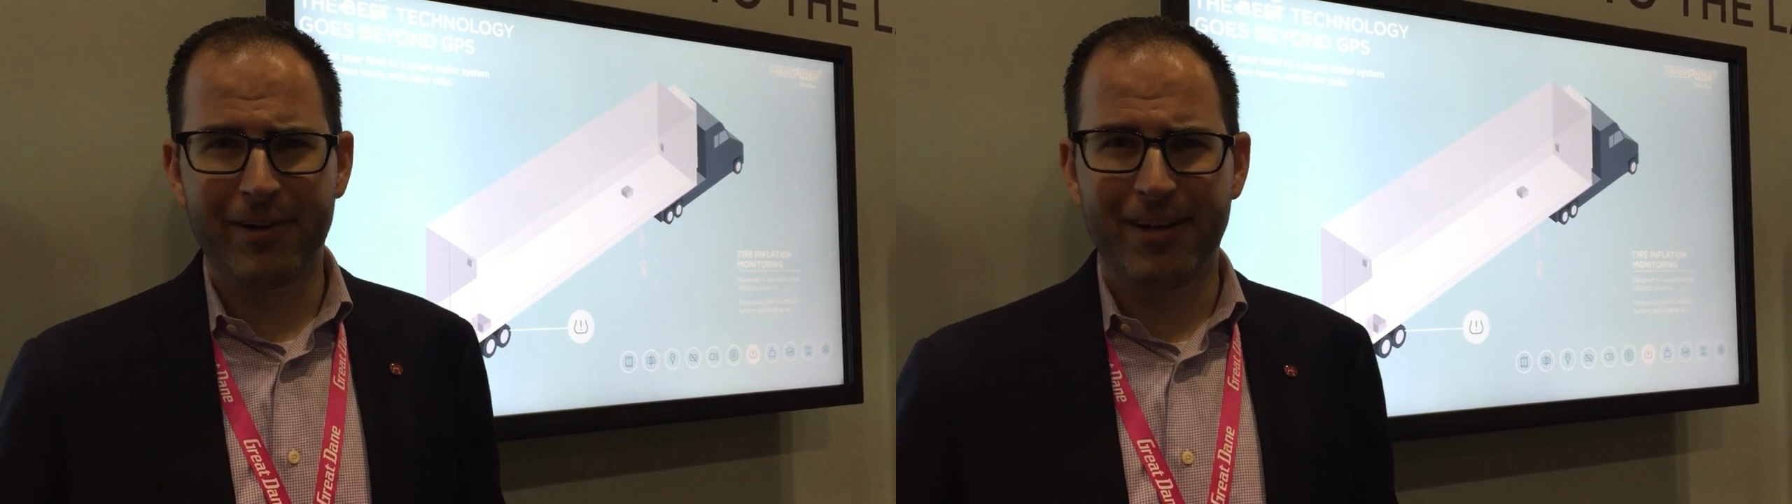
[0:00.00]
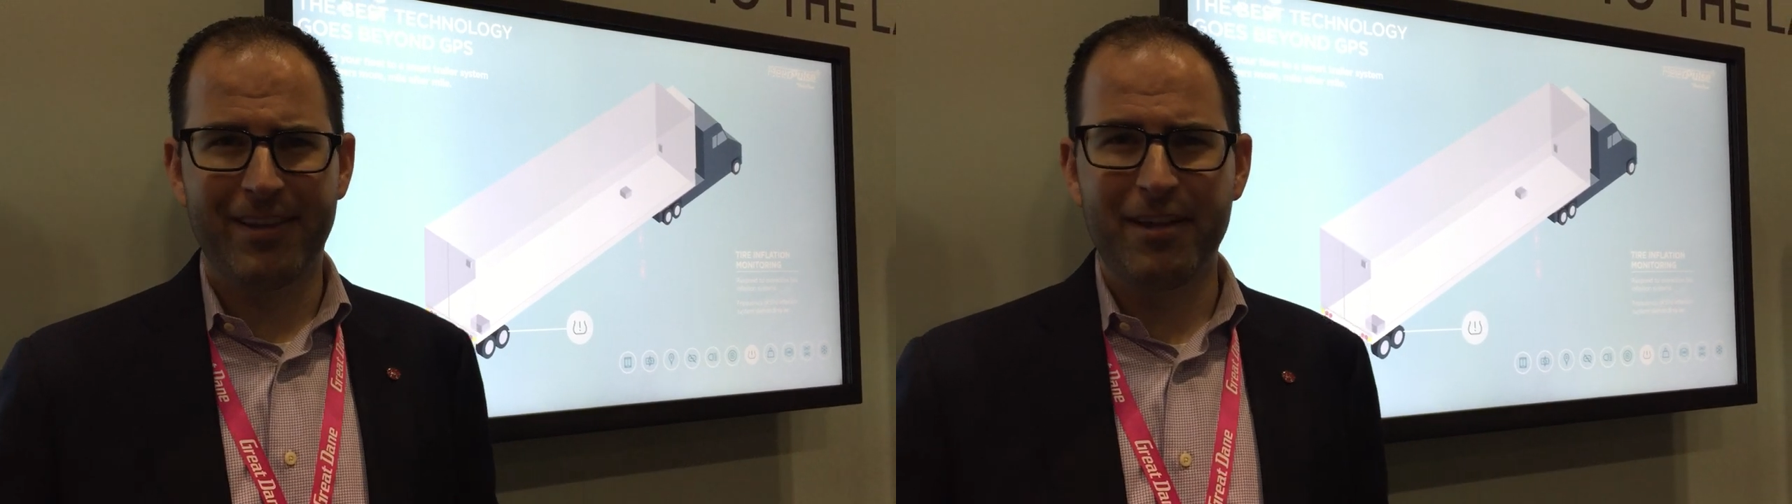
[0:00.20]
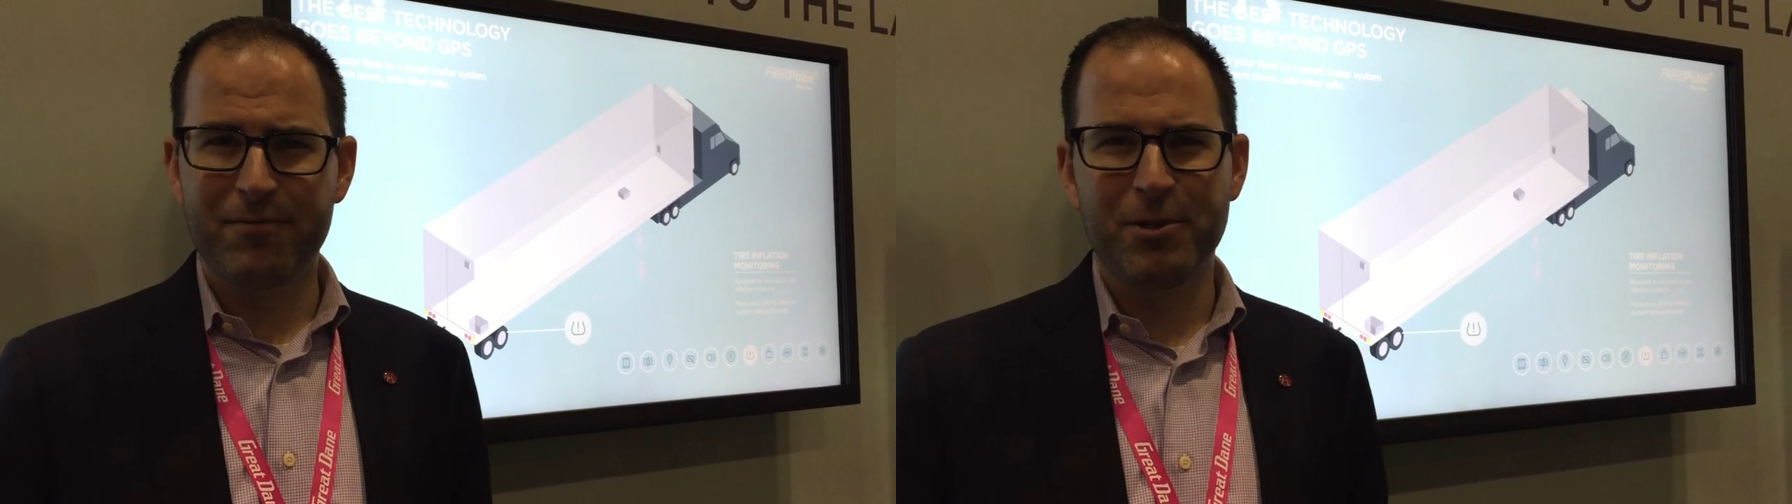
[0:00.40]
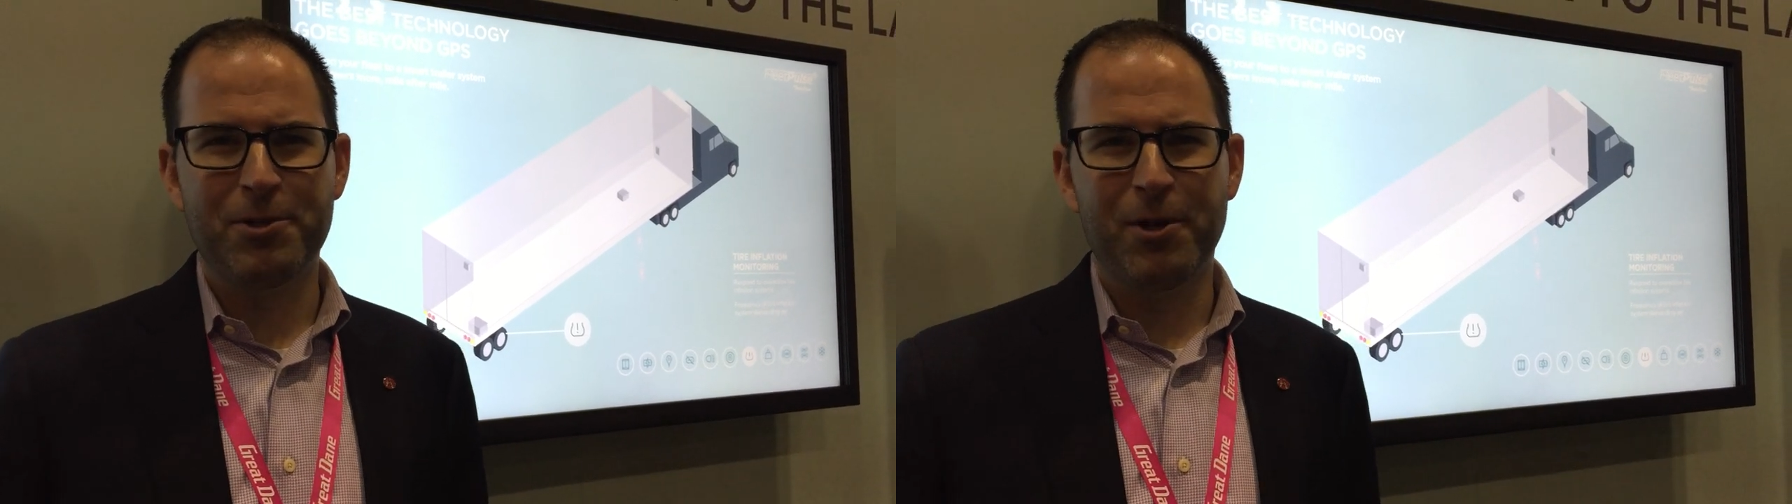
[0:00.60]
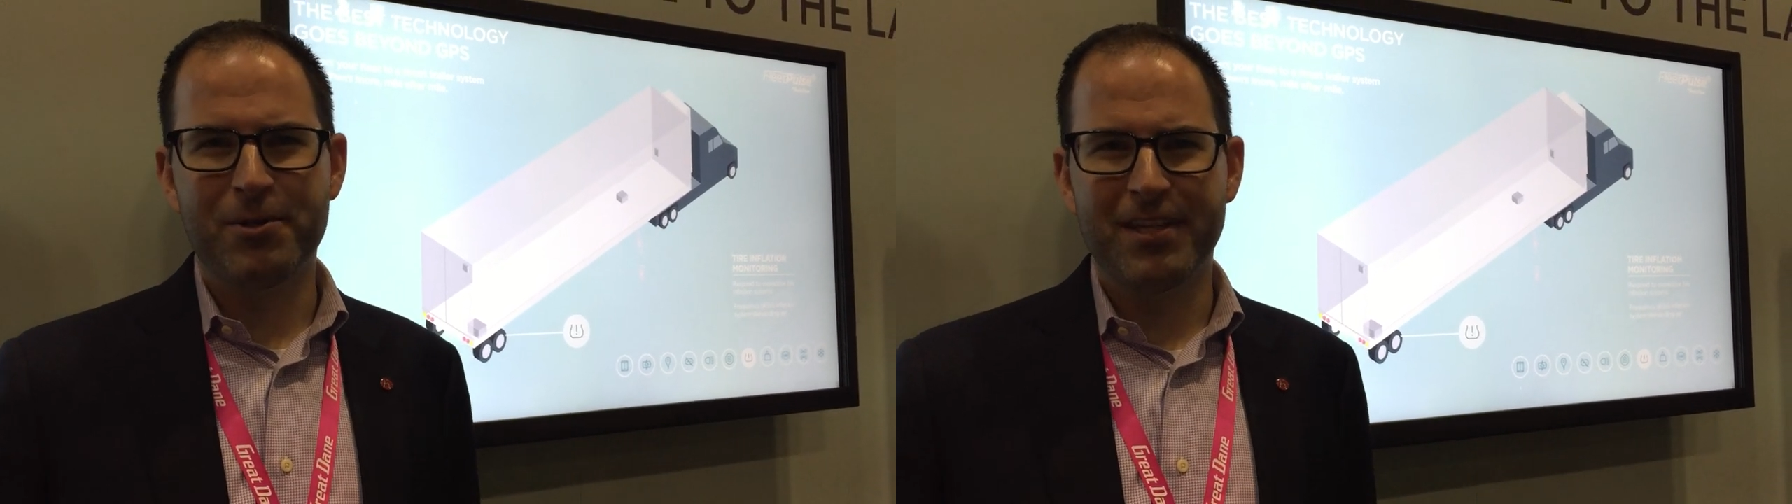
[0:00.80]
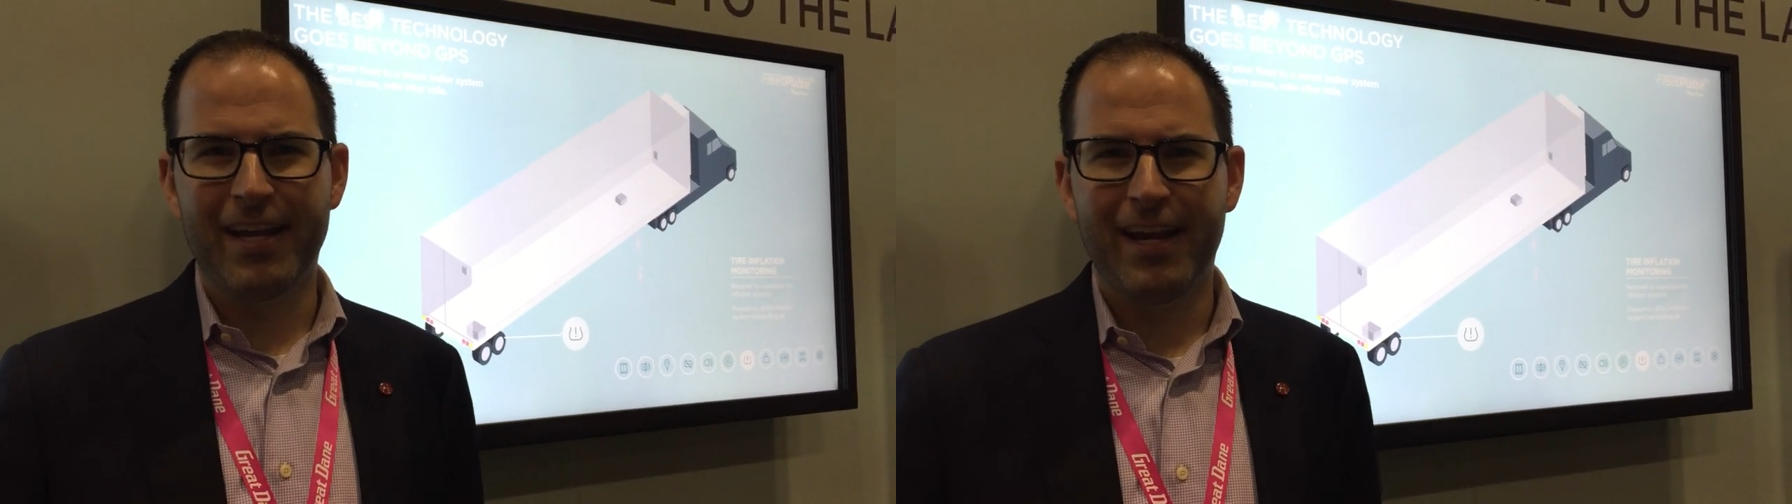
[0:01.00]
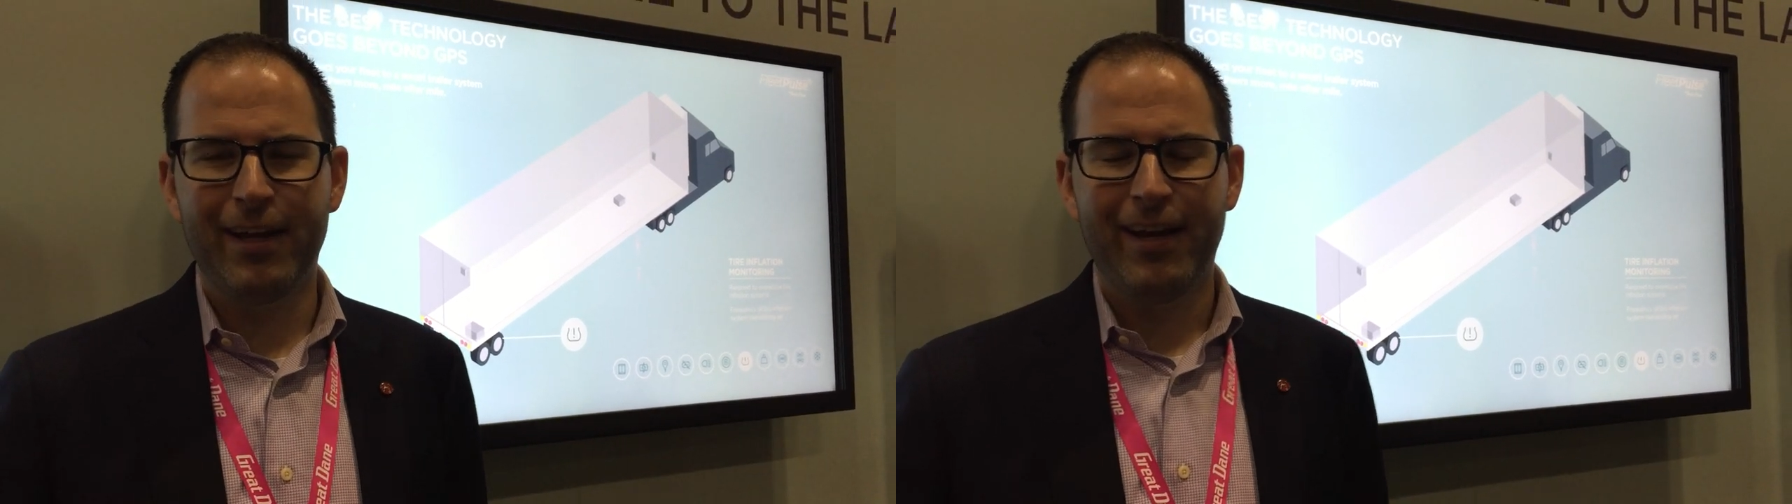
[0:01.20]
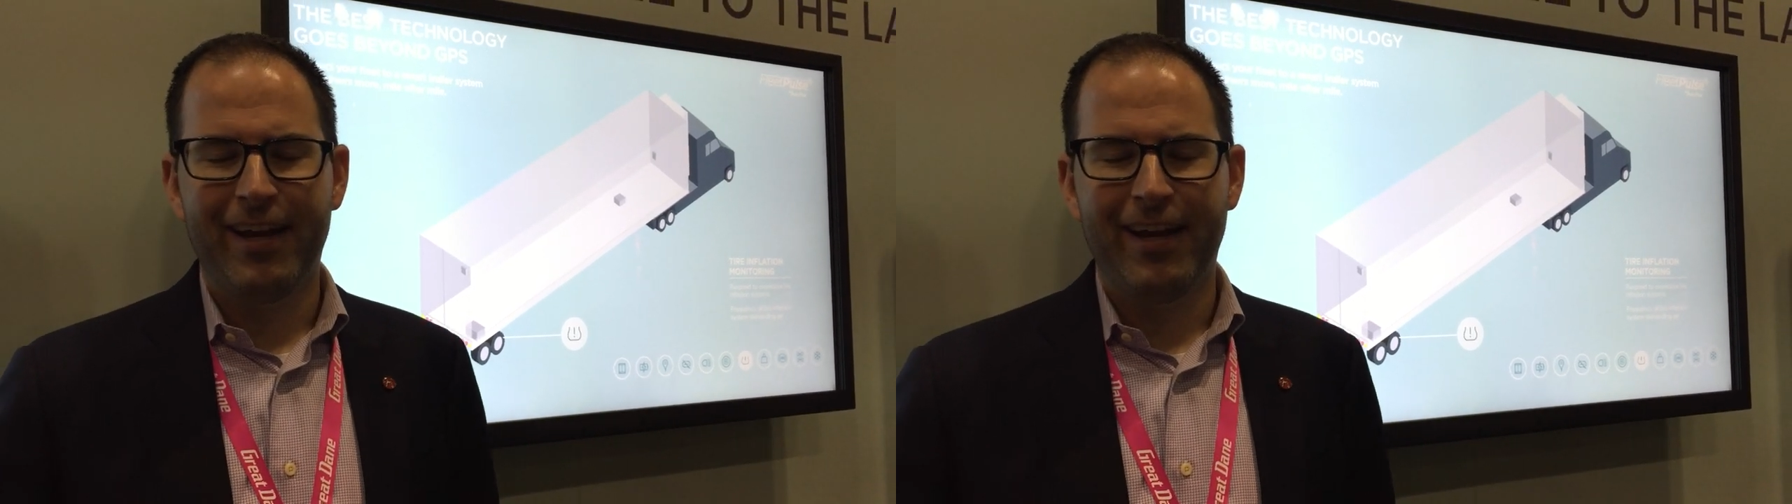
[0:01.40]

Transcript: uh, the I F D A show today,